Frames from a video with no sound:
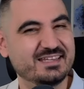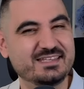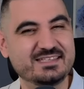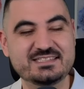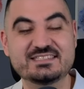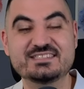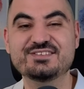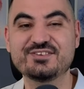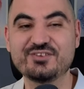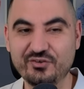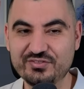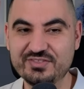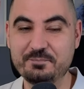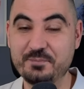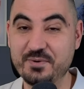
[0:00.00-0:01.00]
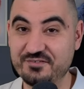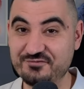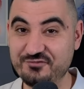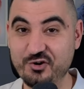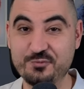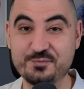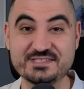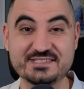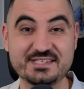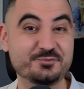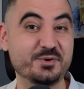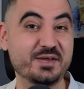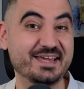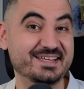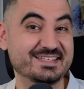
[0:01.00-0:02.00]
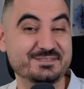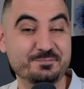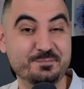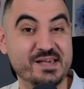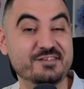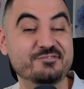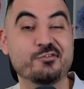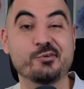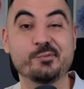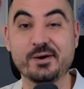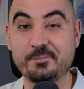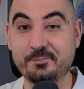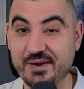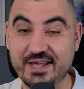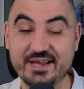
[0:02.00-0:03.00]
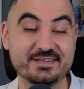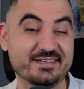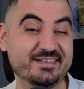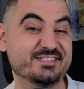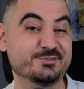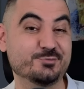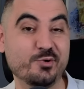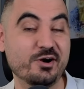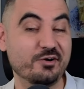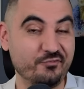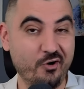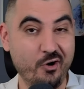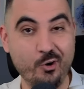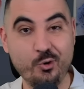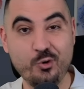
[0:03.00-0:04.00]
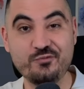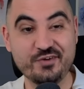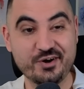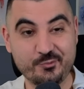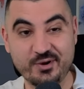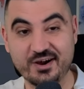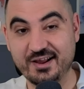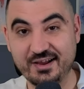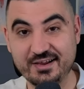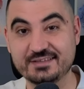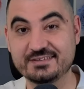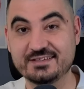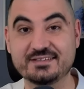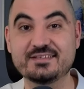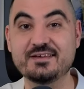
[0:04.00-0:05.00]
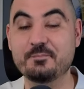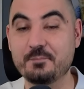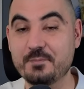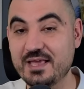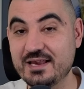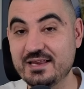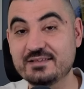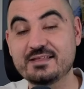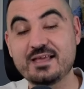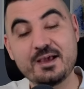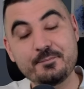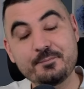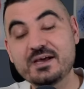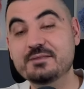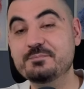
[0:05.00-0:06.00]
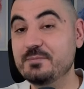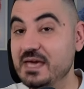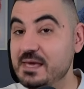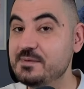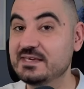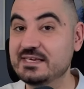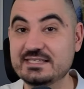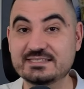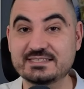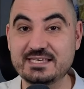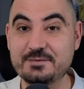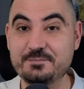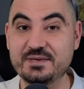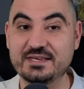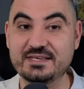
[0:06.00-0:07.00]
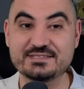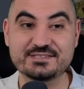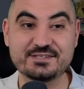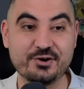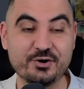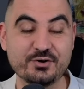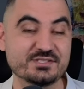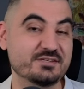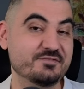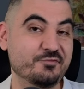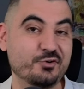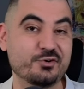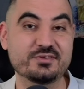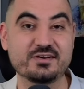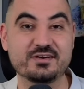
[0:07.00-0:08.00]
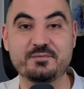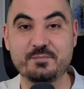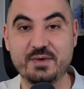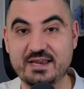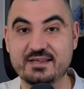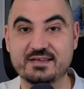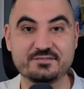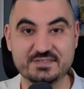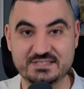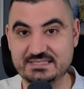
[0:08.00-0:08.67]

This is not the performance that we expect from a player that is worth over one hundred million, but maybe he's keeping his goals for the remaining of the